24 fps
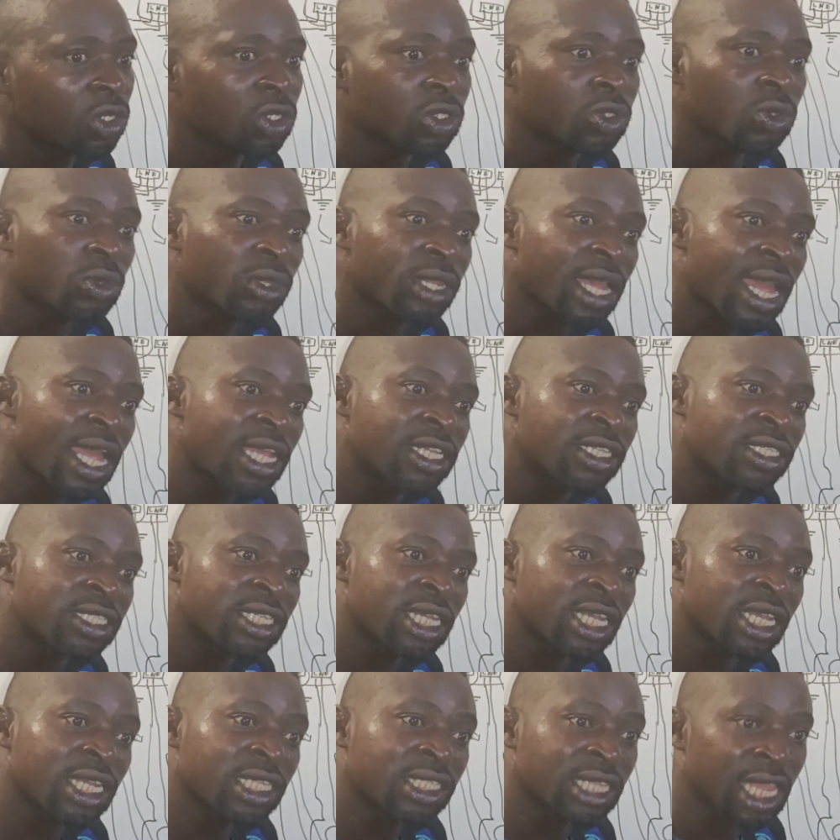So guys,
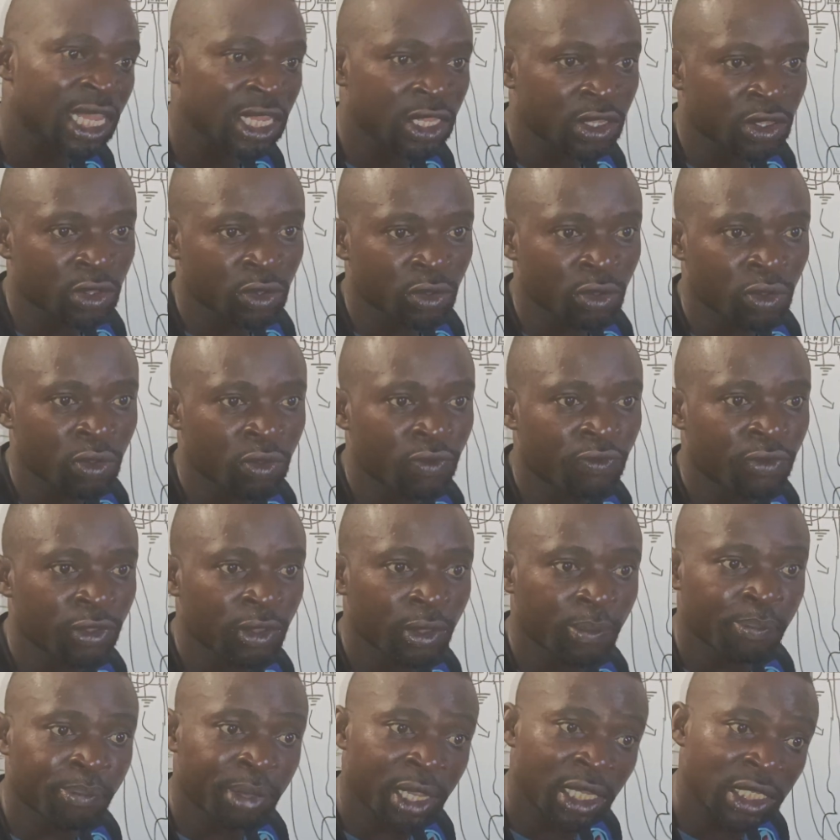thank you for
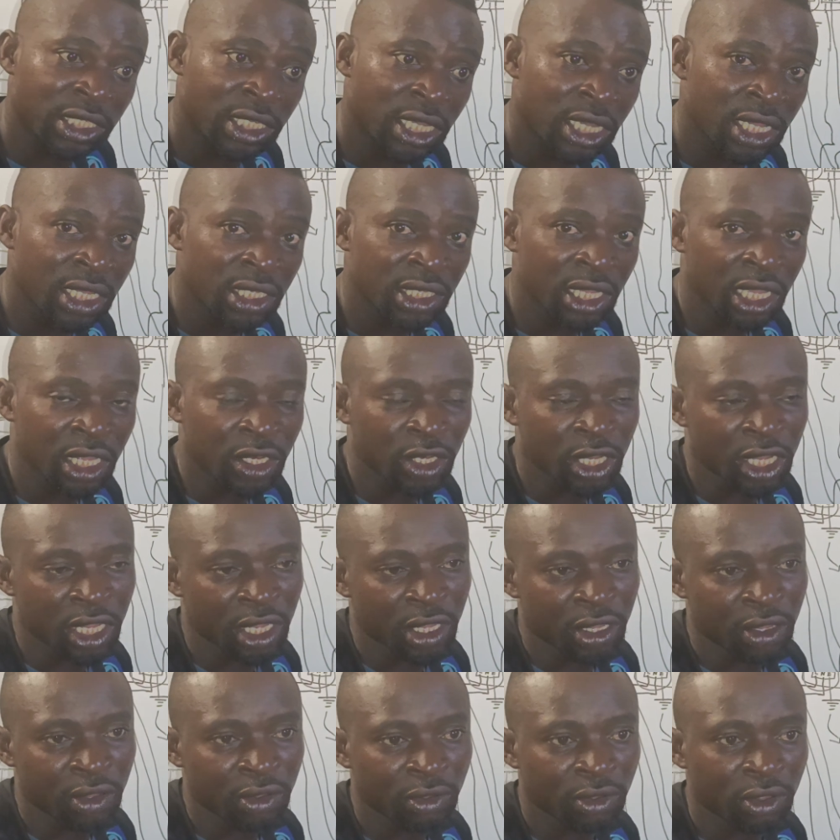your patience,
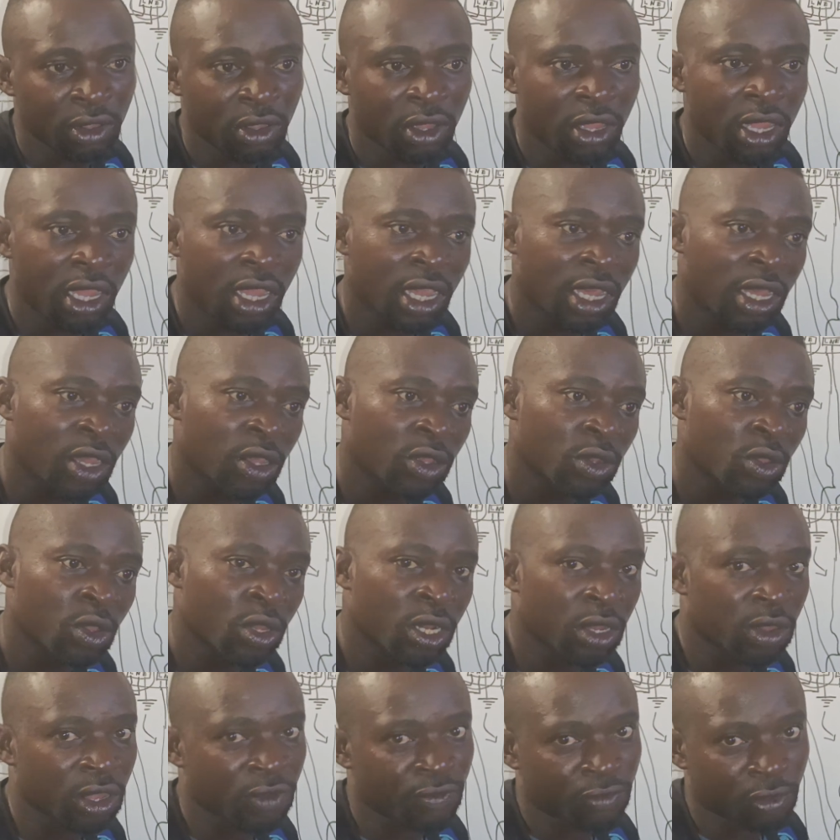and
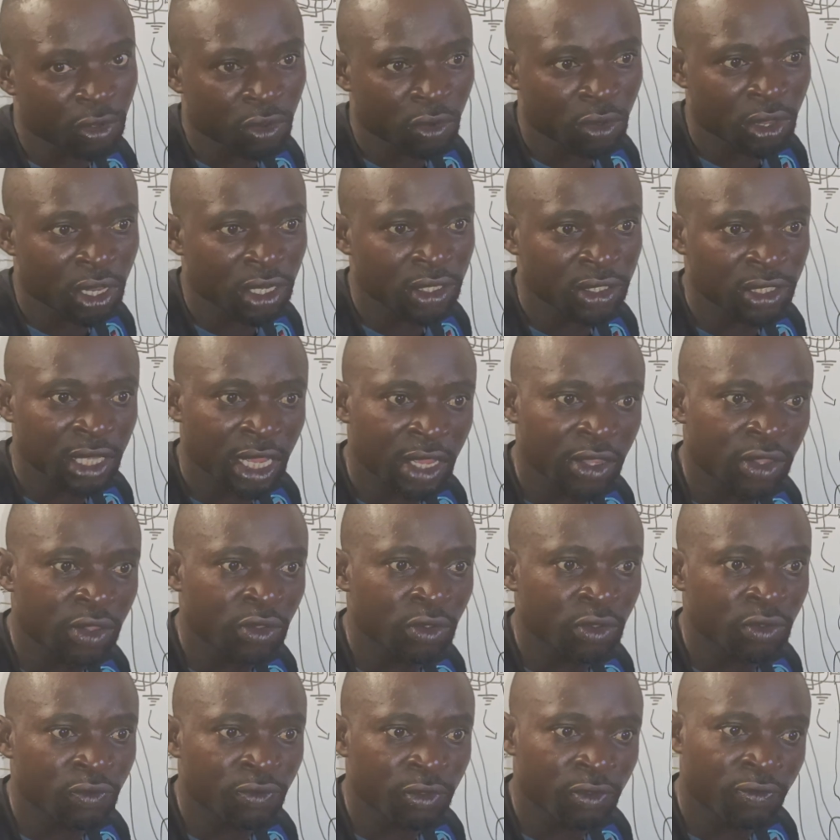all our followers, thank
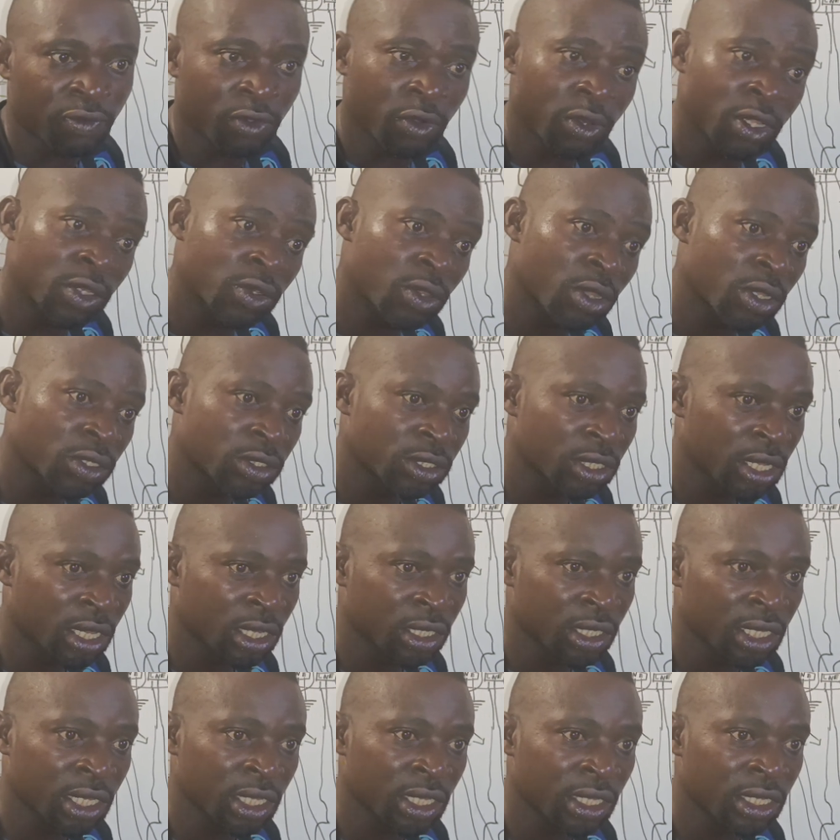you for following us,
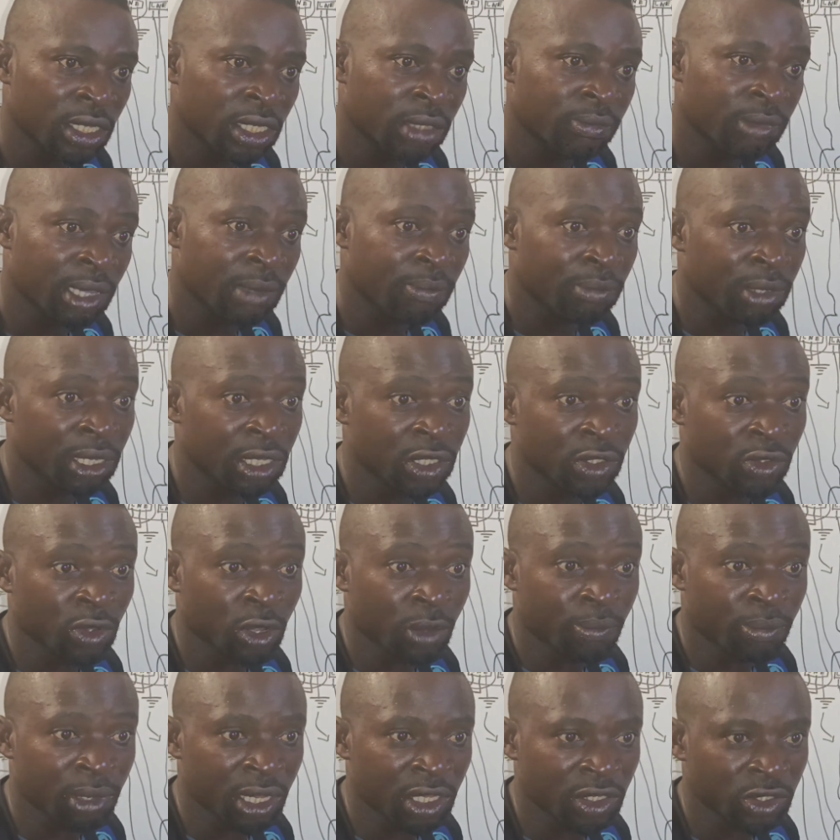and may bless,
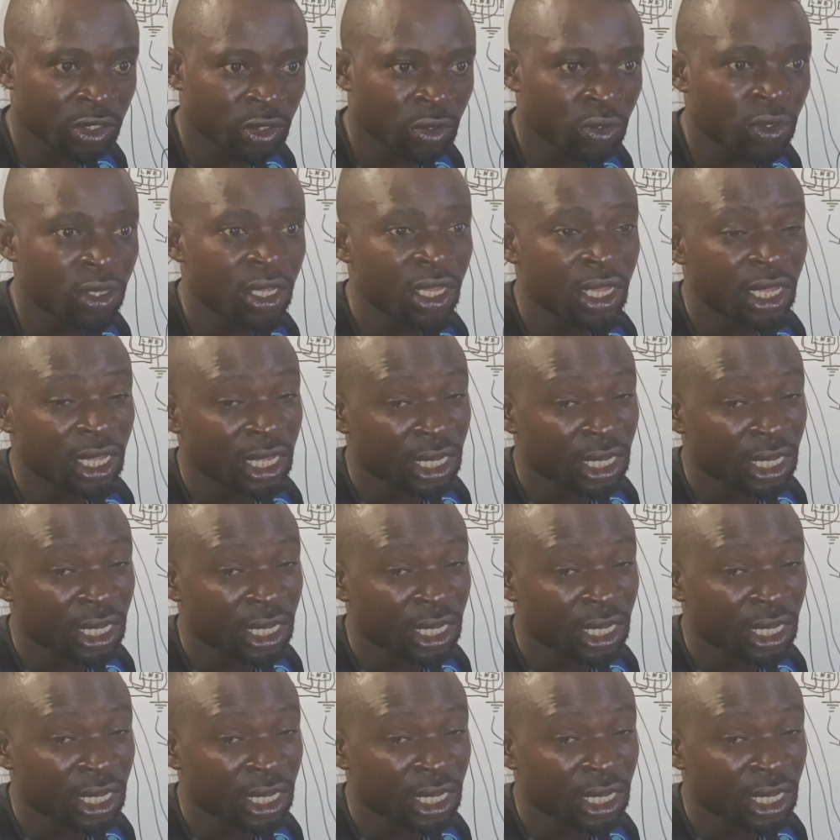God bless you.